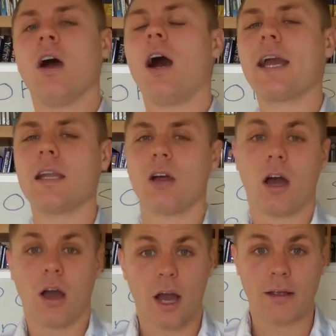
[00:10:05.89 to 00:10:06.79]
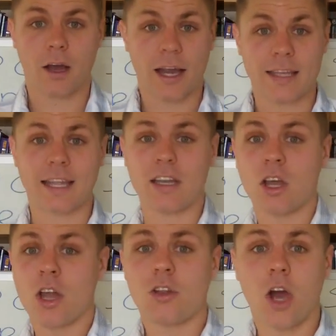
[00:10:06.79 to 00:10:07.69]
I can
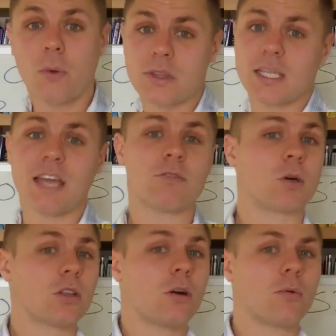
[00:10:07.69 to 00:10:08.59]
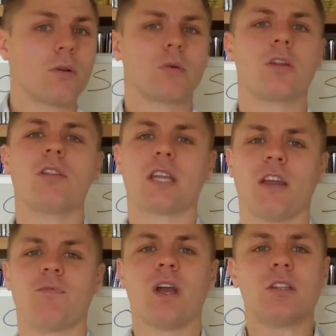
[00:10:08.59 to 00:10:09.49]
then know what to give and what not to
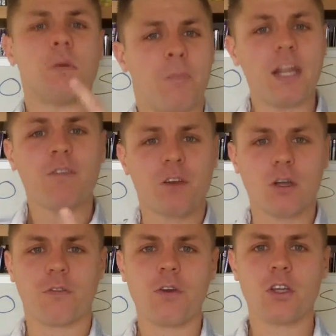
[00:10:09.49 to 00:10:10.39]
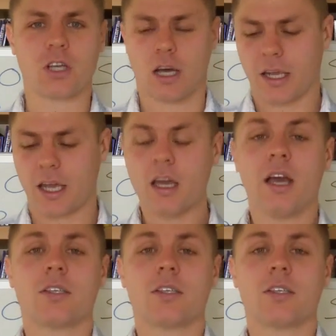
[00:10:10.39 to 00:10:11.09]
give to benefit your future, okay?